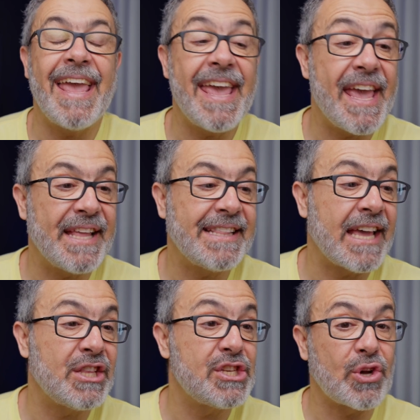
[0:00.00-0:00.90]
and
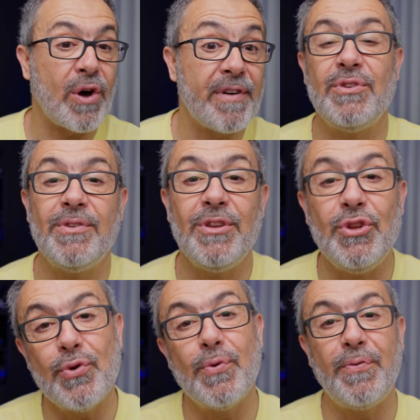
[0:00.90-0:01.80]
i discovered
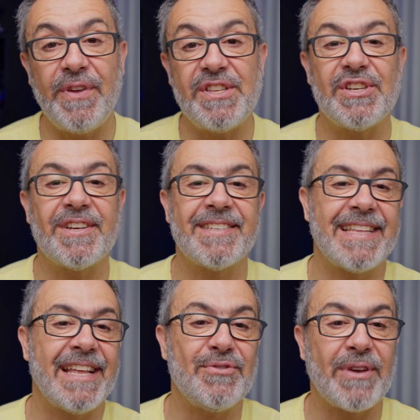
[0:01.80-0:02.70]
new features
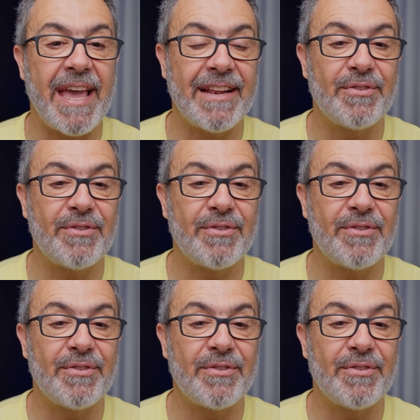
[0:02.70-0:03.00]
that you can